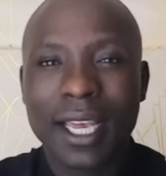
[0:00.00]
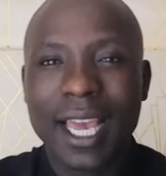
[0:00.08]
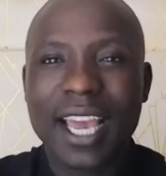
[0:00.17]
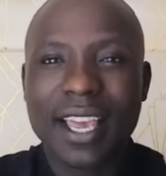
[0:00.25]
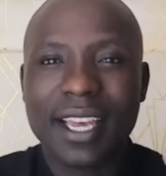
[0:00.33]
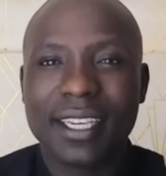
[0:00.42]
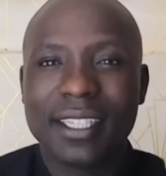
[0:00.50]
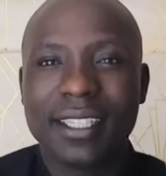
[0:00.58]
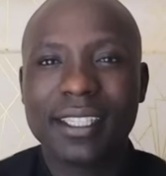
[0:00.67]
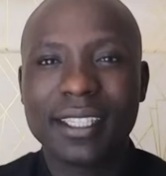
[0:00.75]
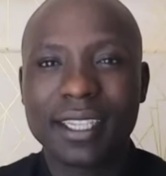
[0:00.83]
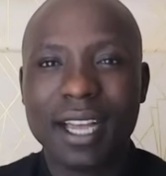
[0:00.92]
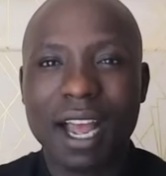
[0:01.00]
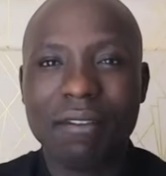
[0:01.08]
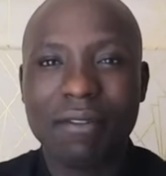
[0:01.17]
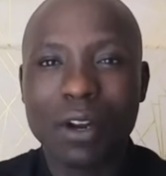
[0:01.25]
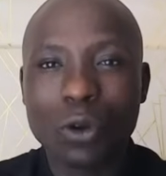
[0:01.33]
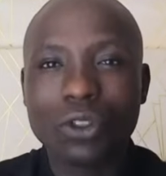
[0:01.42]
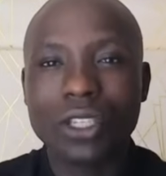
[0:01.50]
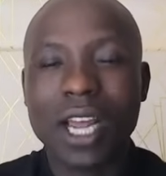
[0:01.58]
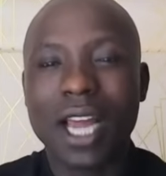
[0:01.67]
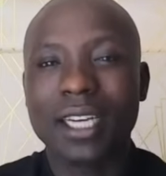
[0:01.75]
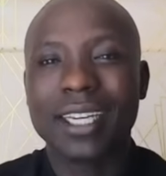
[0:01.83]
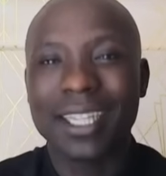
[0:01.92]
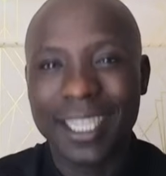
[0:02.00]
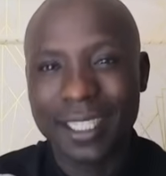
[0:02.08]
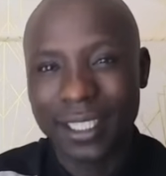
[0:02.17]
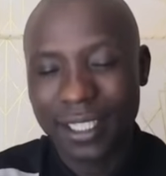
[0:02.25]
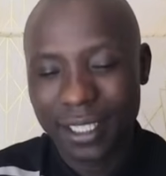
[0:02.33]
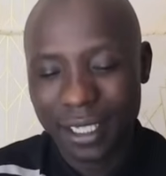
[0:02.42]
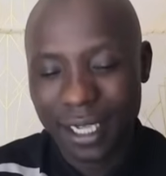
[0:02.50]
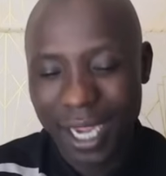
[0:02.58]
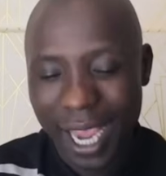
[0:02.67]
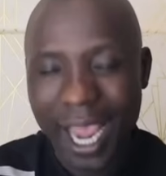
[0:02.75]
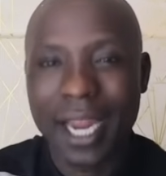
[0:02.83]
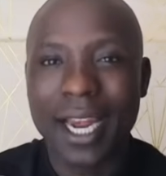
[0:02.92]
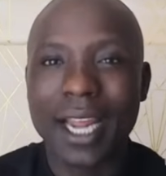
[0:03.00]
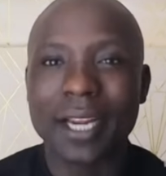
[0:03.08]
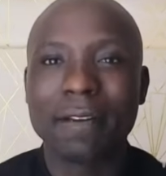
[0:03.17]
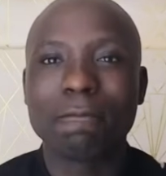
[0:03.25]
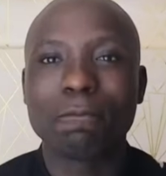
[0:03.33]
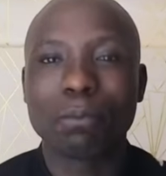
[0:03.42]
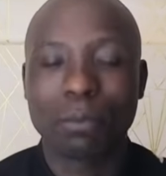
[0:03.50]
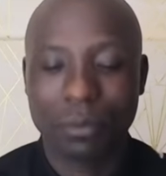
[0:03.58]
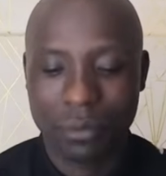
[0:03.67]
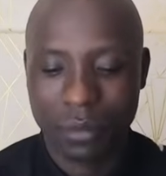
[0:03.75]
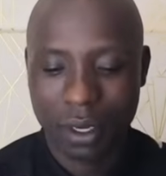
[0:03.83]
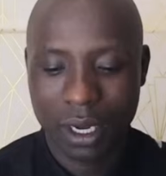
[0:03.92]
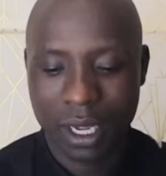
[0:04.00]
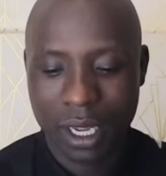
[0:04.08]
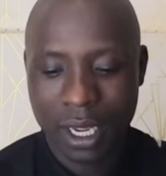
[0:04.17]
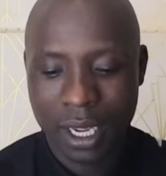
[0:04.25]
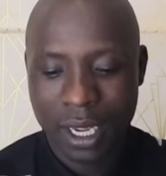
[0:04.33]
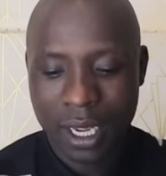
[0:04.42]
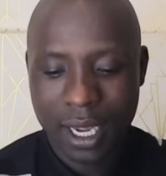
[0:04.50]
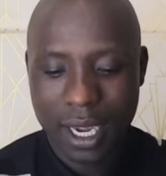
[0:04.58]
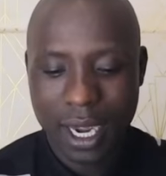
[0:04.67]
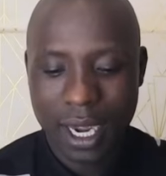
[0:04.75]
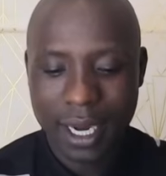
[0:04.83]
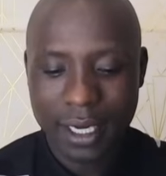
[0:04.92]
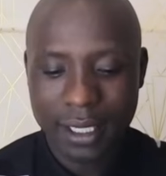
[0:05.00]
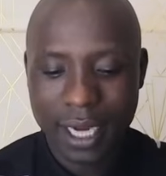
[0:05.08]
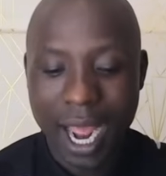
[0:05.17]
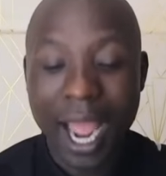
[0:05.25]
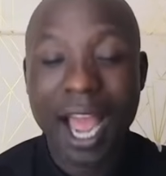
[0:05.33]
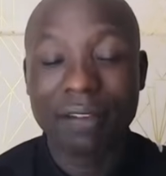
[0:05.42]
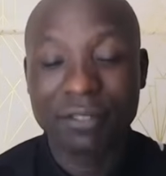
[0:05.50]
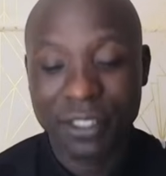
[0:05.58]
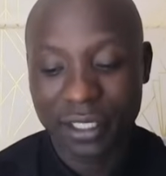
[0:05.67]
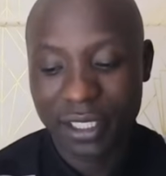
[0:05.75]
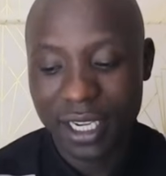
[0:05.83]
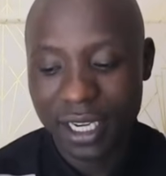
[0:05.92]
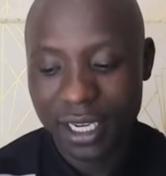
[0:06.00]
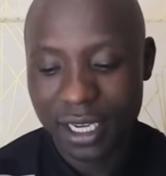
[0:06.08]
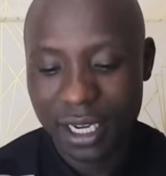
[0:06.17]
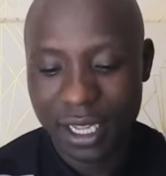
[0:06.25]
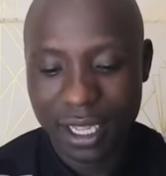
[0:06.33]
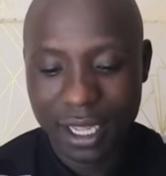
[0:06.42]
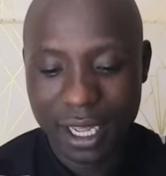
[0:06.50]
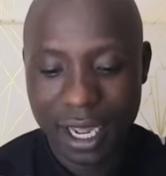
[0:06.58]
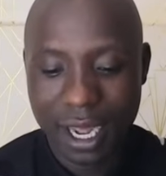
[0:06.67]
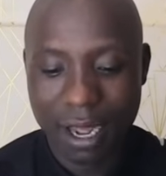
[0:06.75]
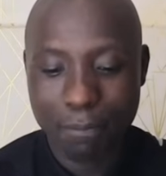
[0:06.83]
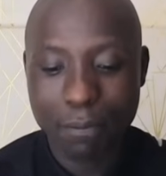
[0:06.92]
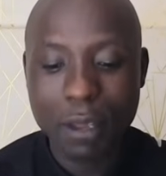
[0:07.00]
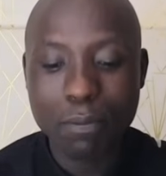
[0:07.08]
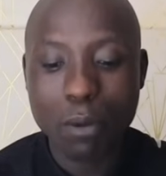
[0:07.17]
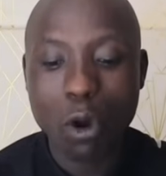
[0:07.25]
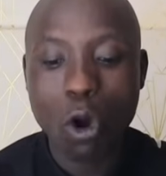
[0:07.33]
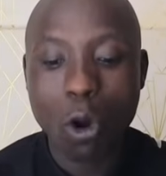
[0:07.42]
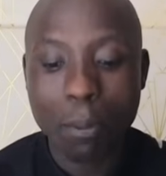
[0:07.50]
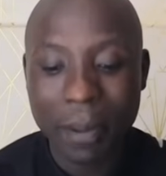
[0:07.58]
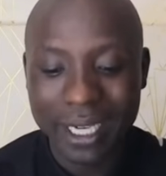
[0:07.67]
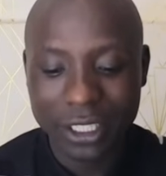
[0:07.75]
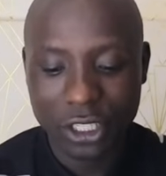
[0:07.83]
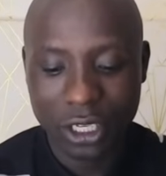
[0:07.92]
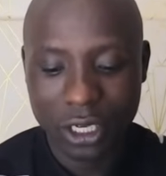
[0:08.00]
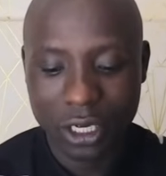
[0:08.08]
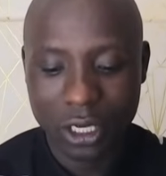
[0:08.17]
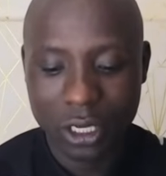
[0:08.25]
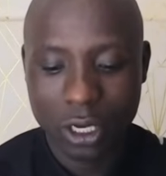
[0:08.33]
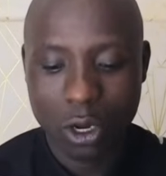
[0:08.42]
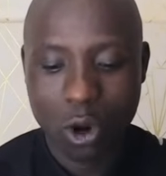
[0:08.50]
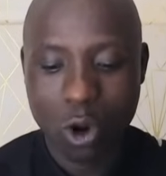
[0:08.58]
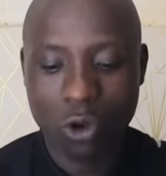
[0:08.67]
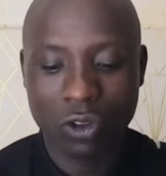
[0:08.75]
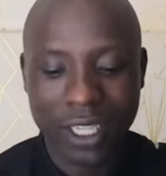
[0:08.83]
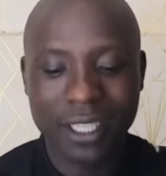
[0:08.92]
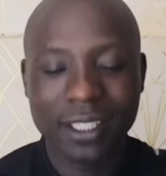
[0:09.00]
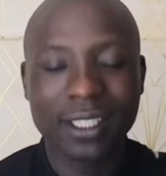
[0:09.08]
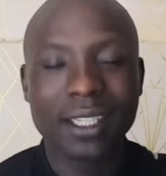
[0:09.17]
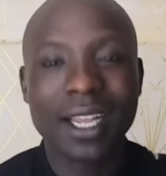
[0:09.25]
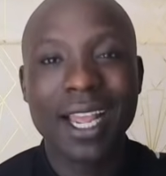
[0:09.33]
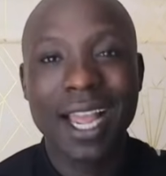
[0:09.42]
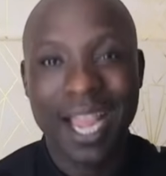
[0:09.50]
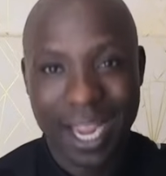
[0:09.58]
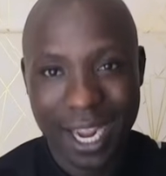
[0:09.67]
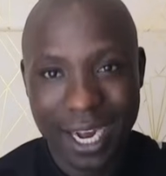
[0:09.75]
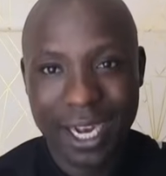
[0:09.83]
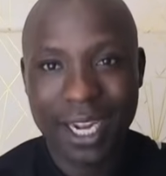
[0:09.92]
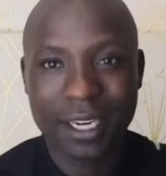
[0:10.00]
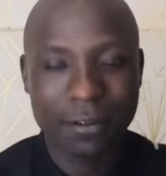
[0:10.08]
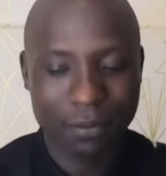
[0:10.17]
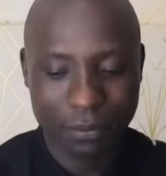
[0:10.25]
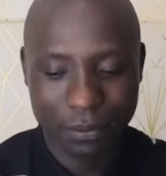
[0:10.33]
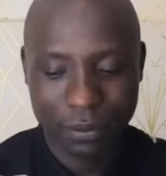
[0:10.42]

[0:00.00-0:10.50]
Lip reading: Kenyans have looked at this headline, and I have seen people commenting on this headline,